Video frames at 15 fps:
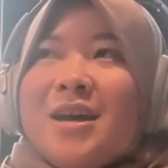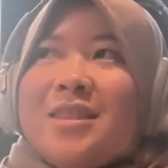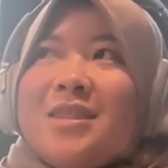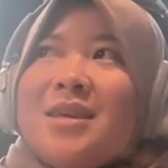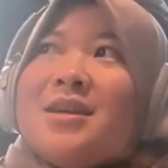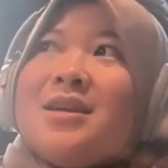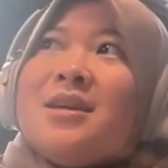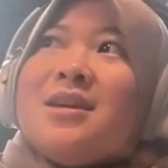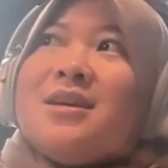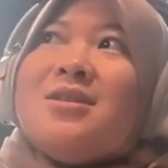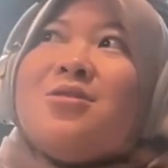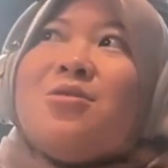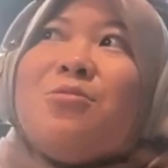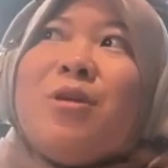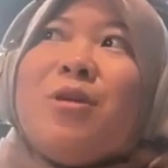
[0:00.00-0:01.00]
I think
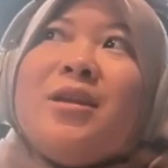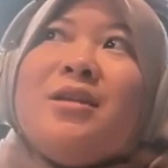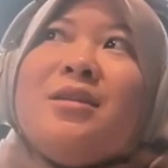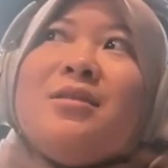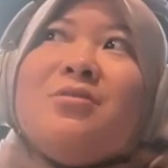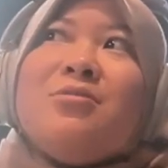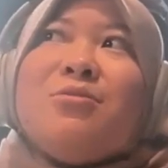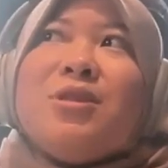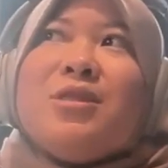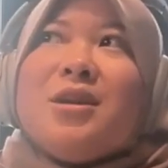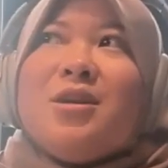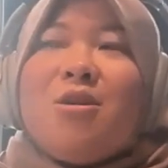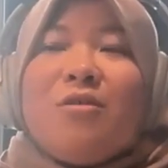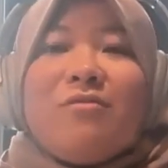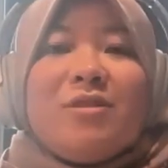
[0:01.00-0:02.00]
when we
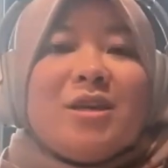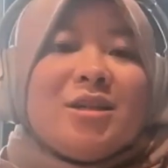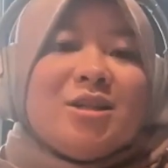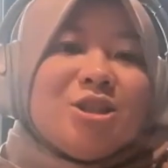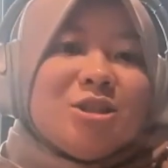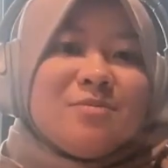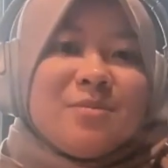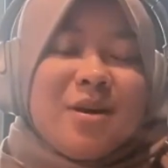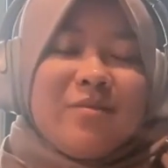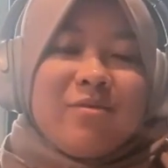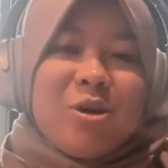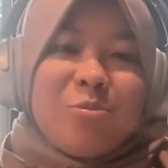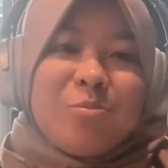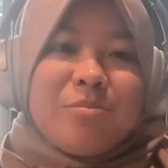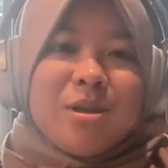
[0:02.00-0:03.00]
think of leadership
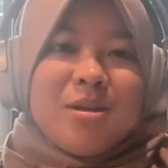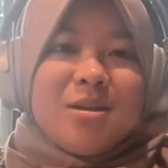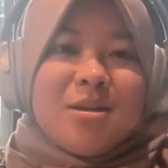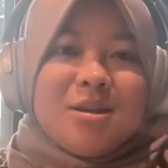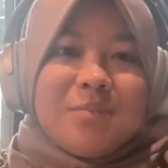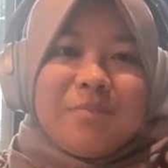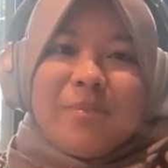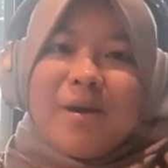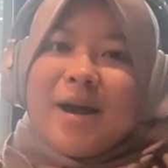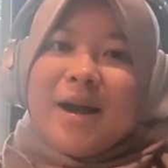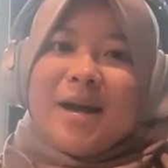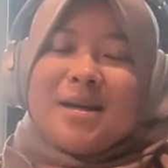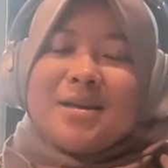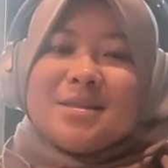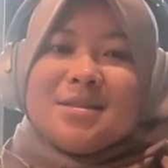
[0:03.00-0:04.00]
development in the
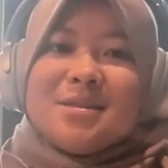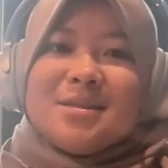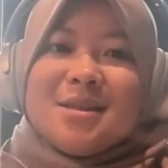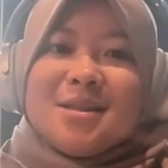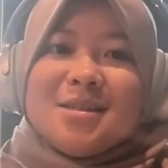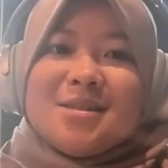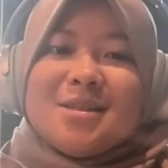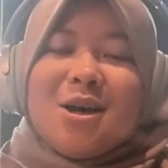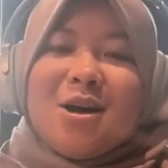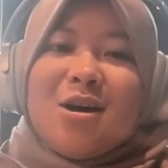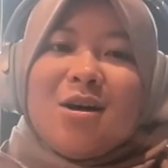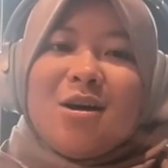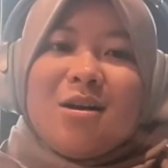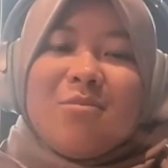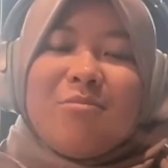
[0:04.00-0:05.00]
past, it's
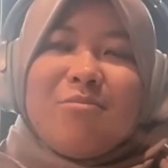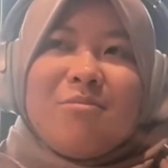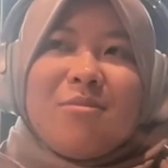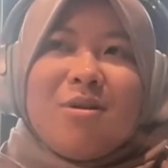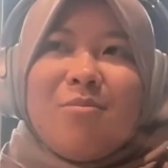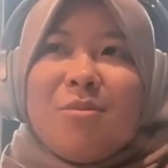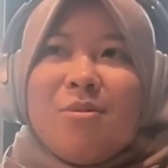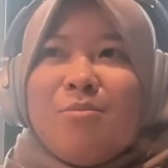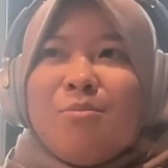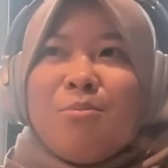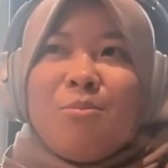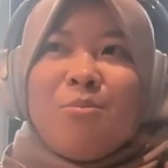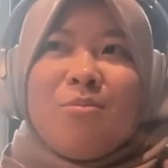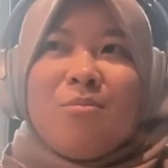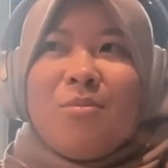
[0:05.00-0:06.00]

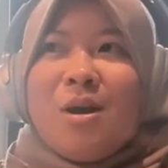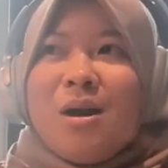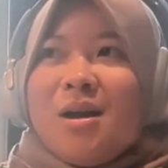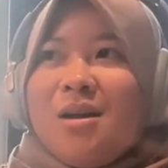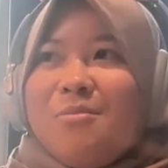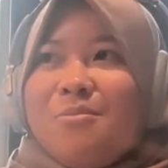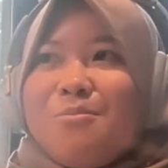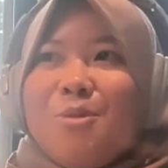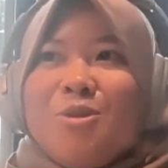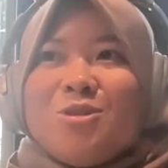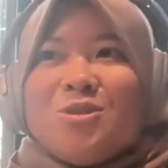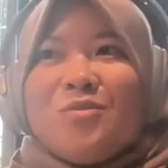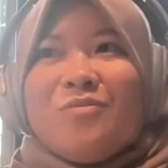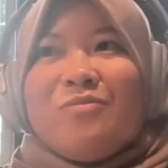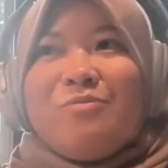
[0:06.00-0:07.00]
mm,
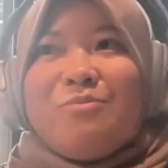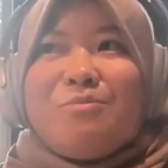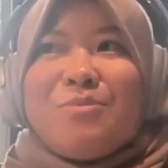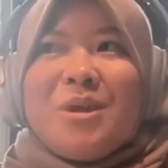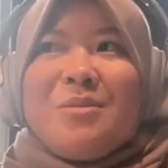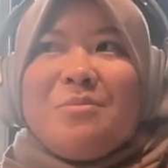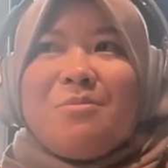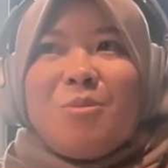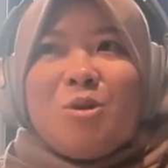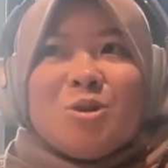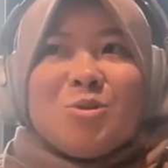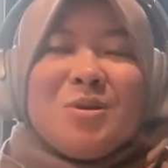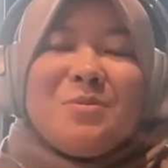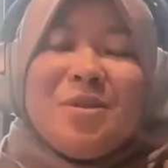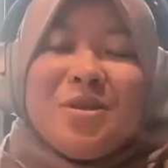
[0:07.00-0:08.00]
most of
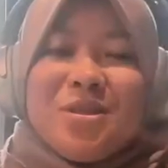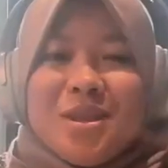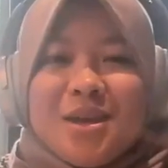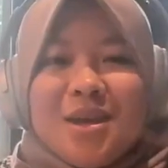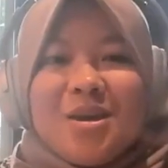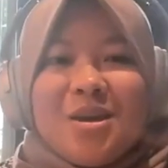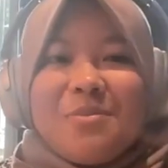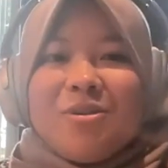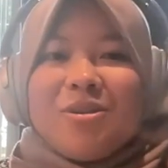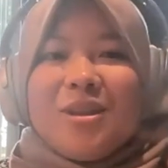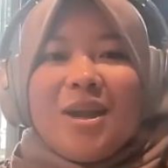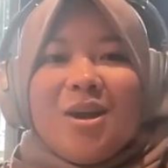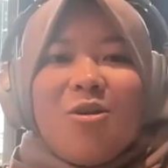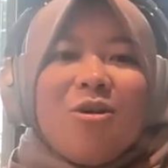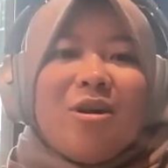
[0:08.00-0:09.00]
most people think about
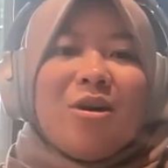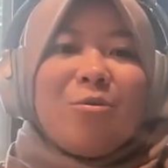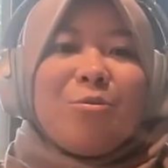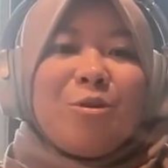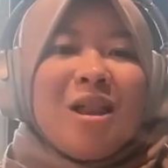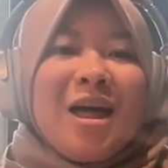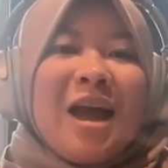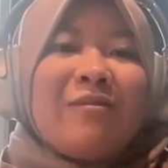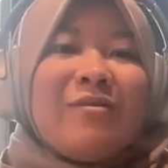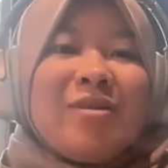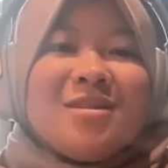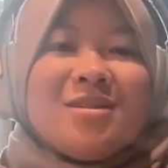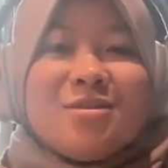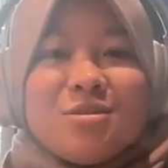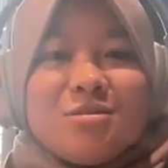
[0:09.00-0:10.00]
like, oh yeah, we'll have
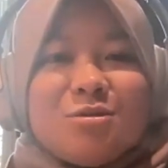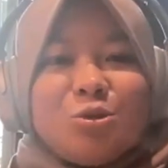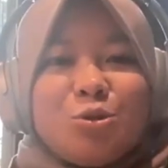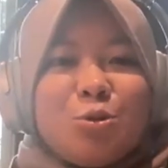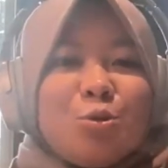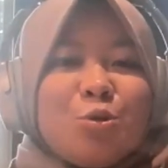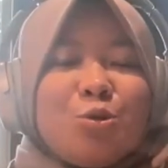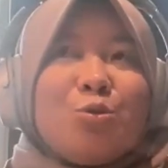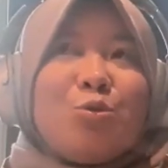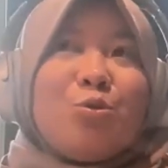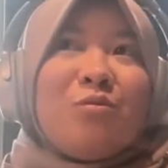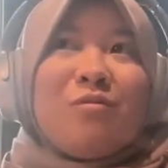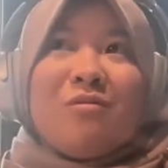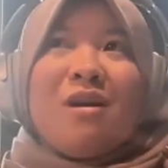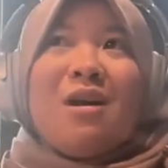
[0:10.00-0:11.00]
a 2
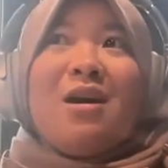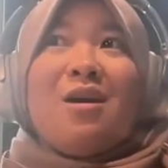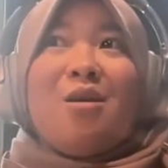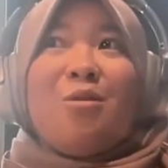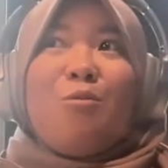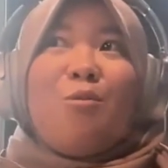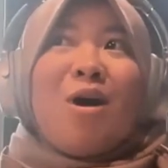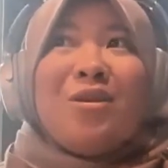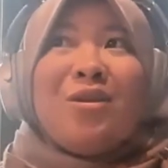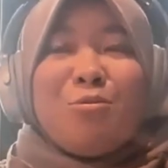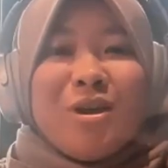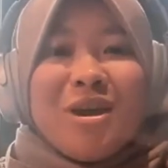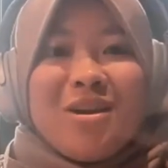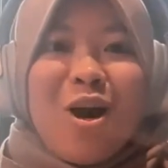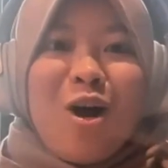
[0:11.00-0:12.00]
to
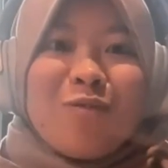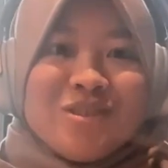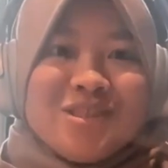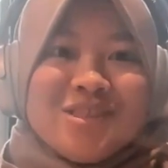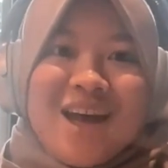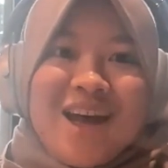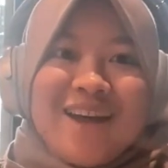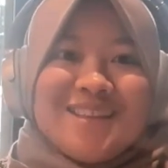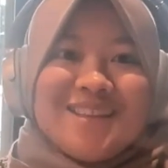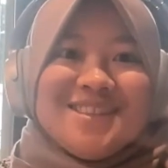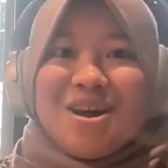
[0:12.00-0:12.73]
1 week offsite